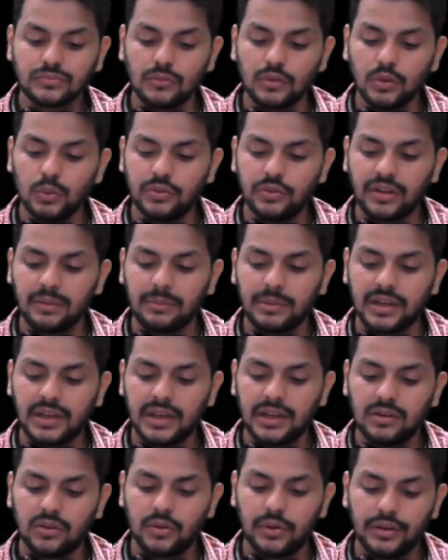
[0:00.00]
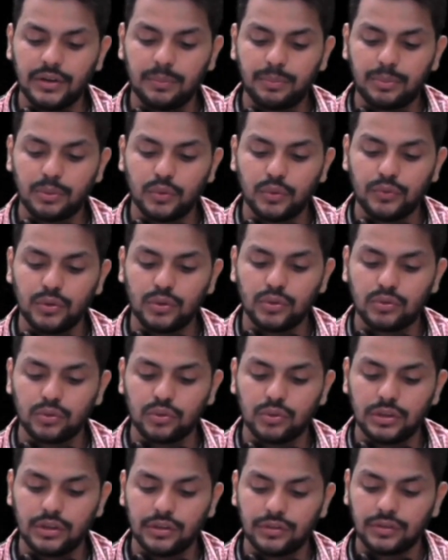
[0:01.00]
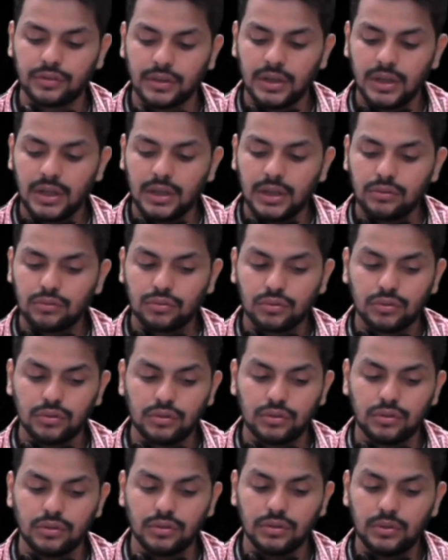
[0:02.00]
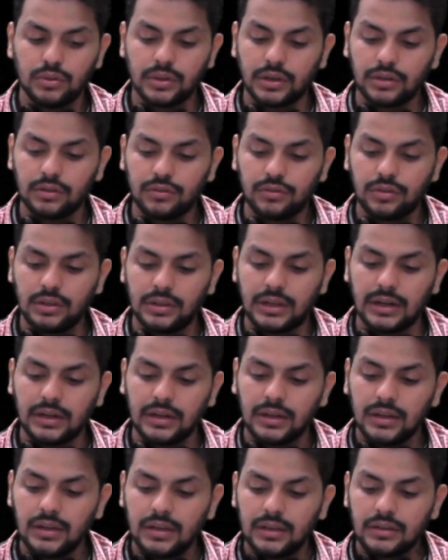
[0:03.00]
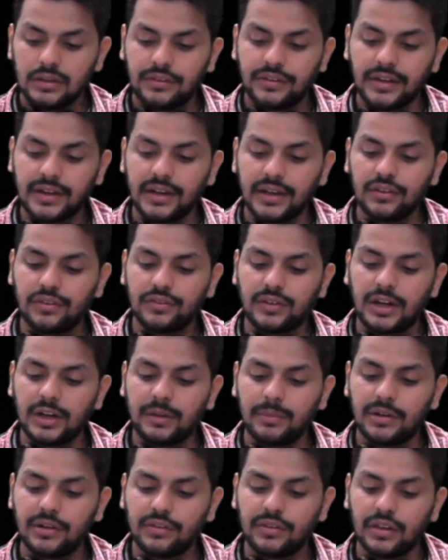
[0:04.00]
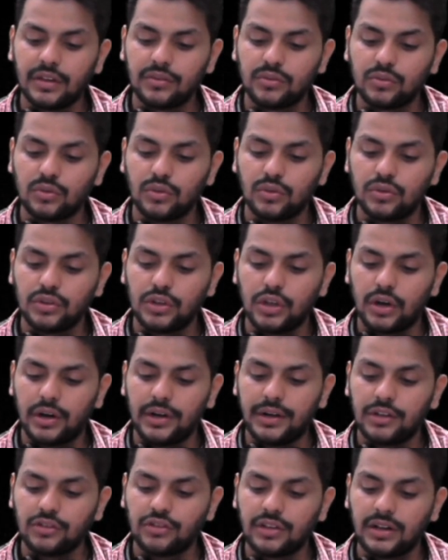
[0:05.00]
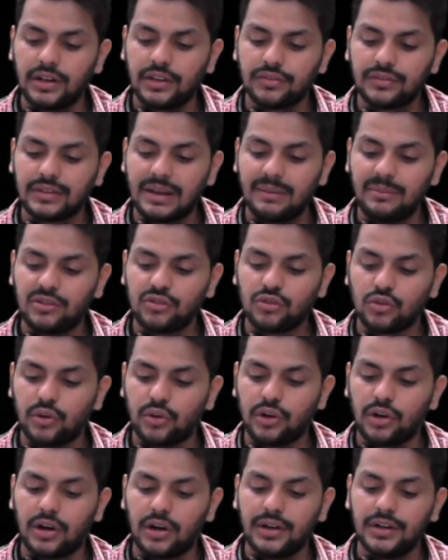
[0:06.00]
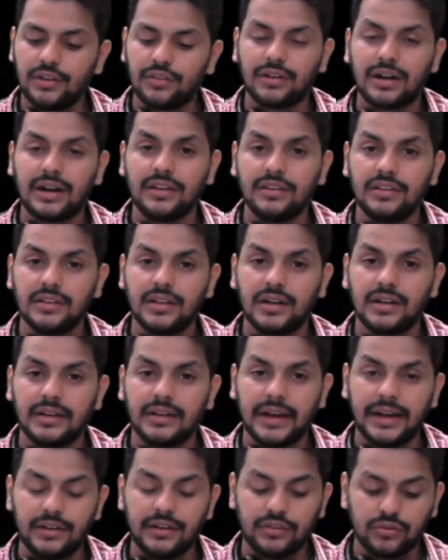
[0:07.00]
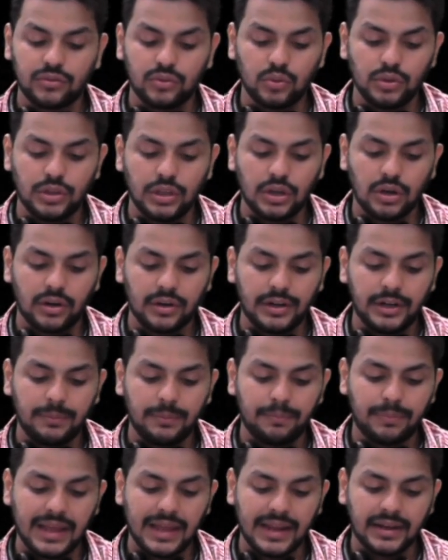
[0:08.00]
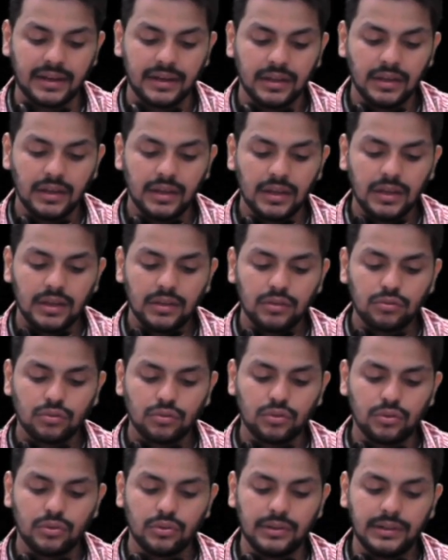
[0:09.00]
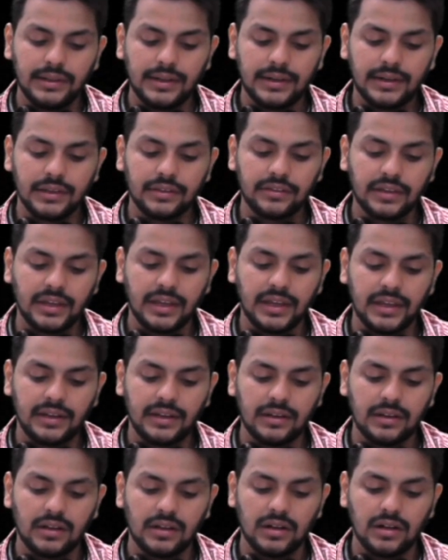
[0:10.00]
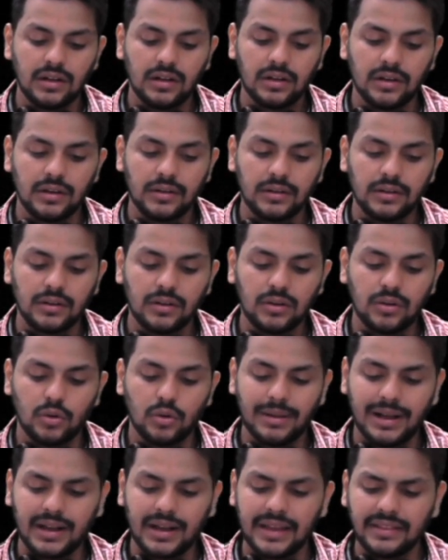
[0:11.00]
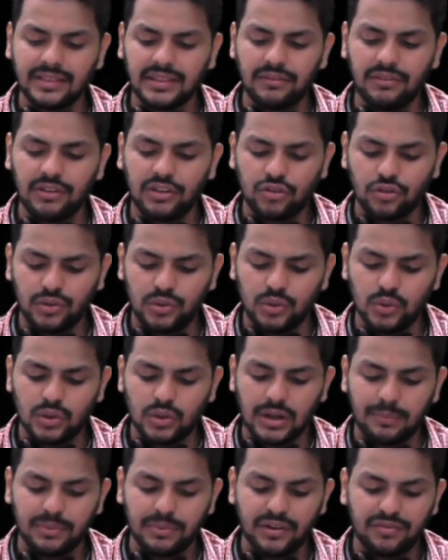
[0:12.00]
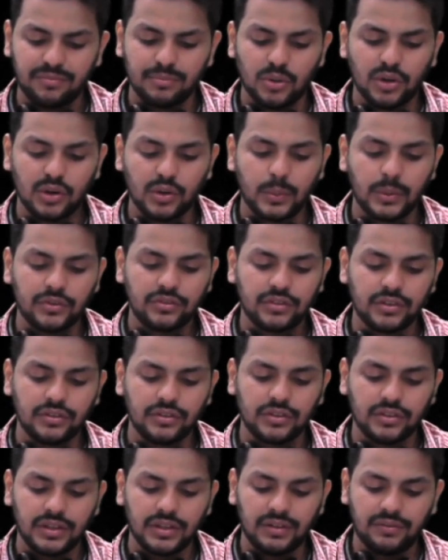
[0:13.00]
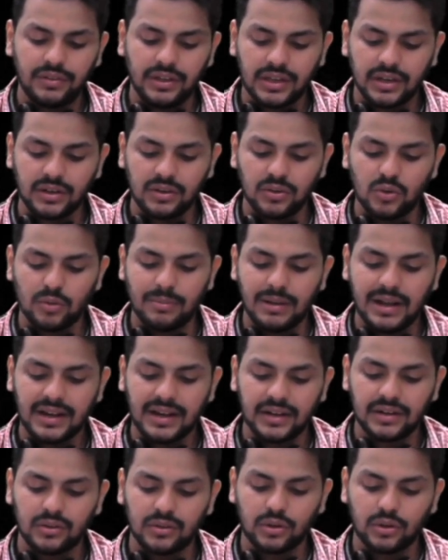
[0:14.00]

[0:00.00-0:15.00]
which I'm again going to prove you through this. So you can see that. The second statement says the auditor shall establish overall audit strategy that guides through the audit plan. So let us again go back. I think we should do a couple of more questions and then we can go back and